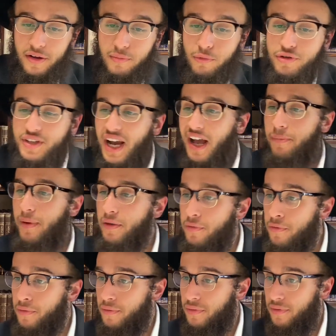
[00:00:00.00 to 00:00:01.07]
Moshe
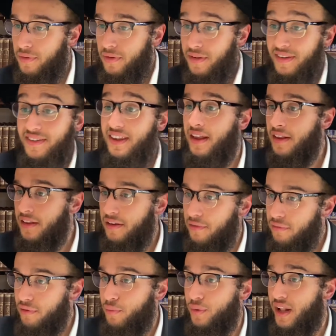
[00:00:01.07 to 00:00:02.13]
Rabbeinu sin, if
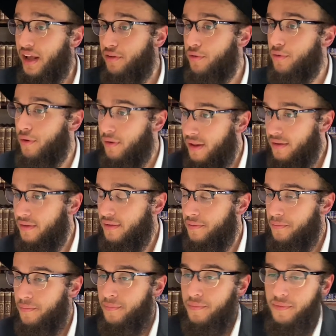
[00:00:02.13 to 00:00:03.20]
you would like to call it,
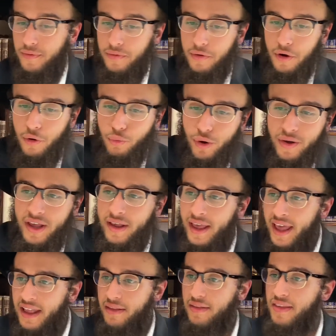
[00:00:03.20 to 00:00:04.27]
where he
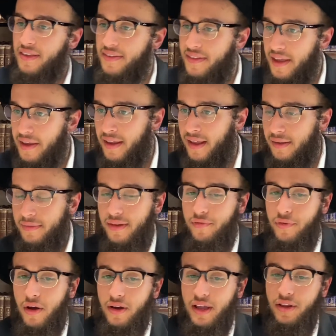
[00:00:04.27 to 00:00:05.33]
hit the stick instead of
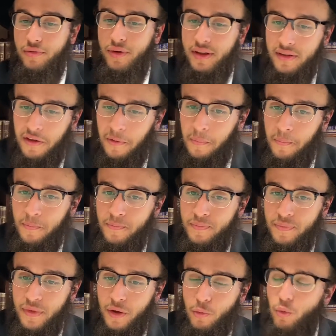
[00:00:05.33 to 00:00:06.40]
talking to it,
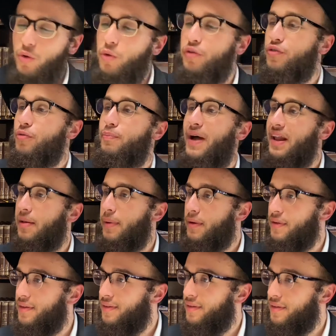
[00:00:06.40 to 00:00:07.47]
what was so bad about
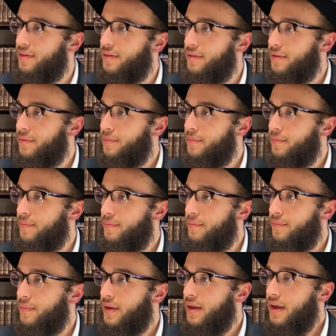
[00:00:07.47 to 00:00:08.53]
it?
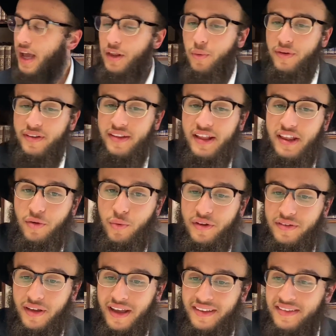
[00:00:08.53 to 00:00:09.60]
It wasn't that it was
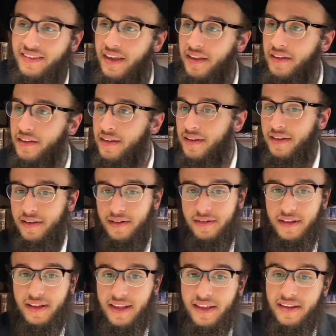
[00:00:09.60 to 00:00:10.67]
a sin
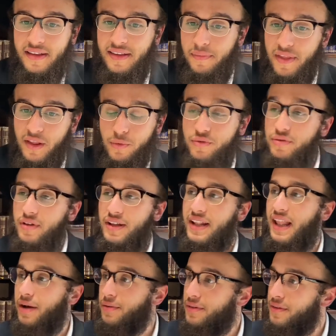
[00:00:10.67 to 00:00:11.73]
that he did something which was not
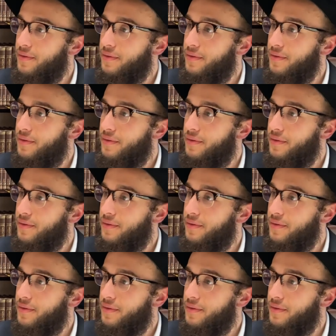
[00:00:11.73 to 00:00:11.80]
allowed.